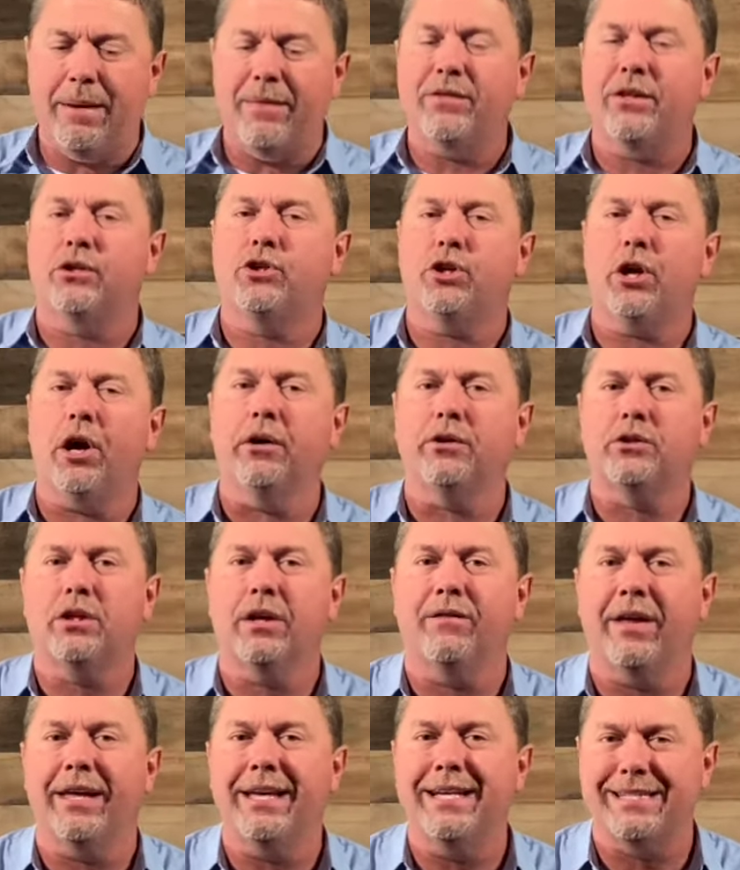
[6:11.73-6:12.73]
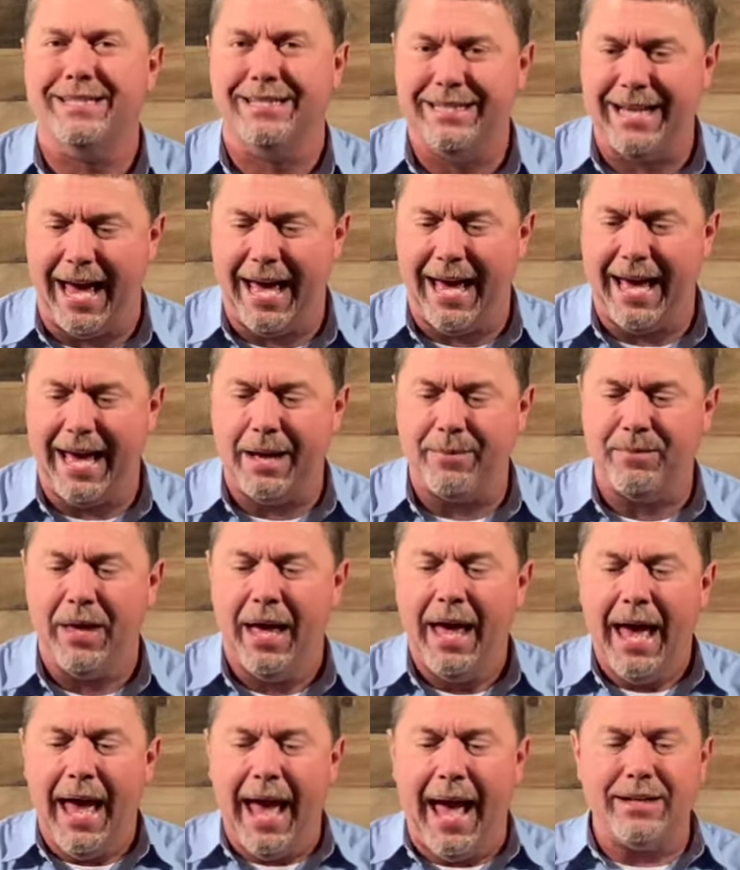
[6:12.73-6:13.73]
and the church of his day
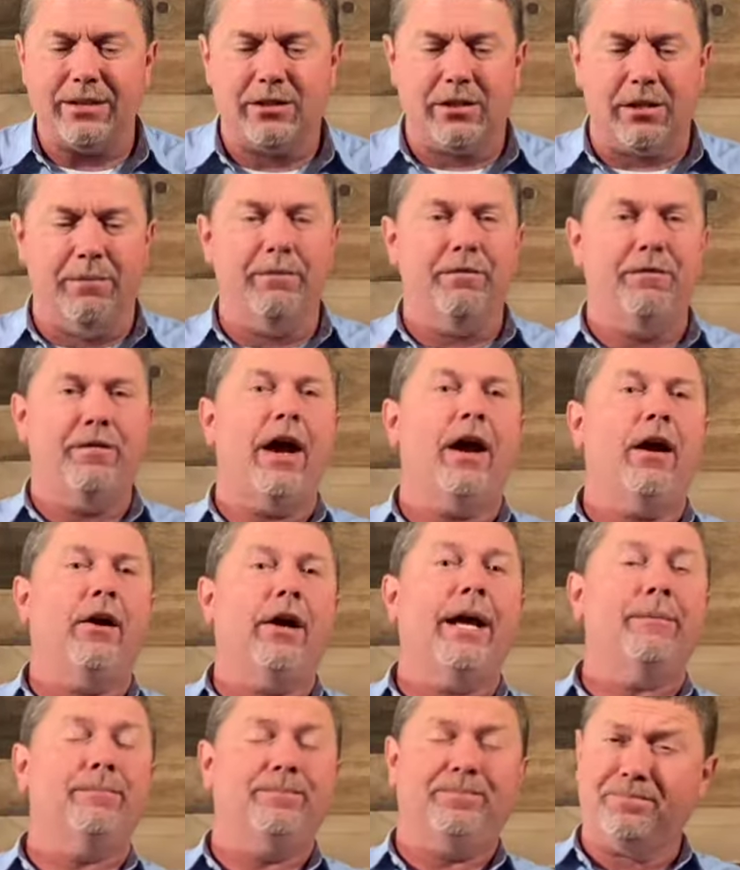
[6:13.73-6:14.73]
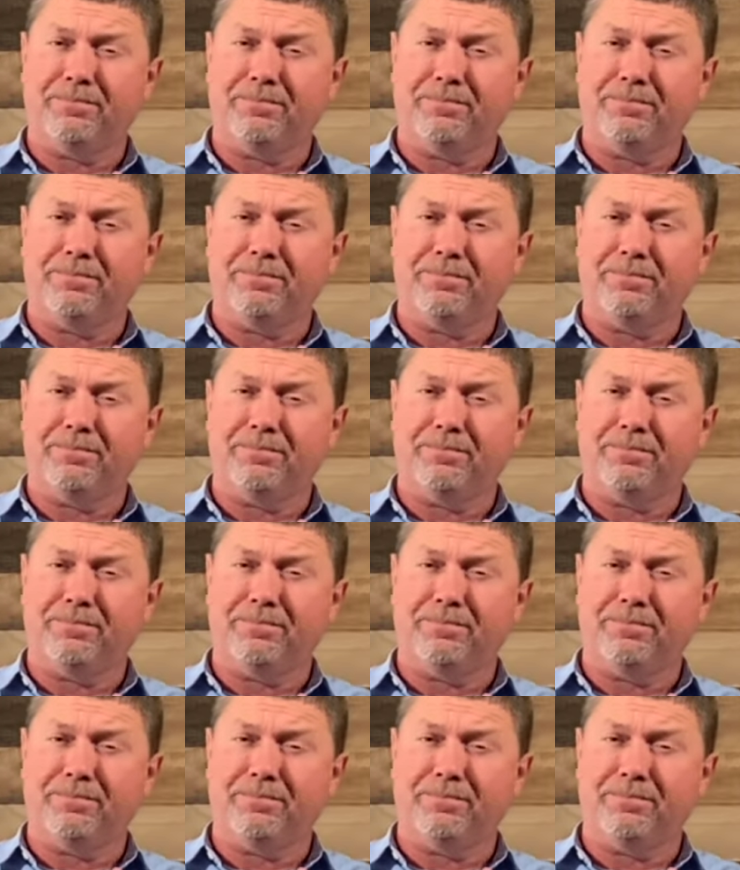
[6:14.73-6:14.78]
had some very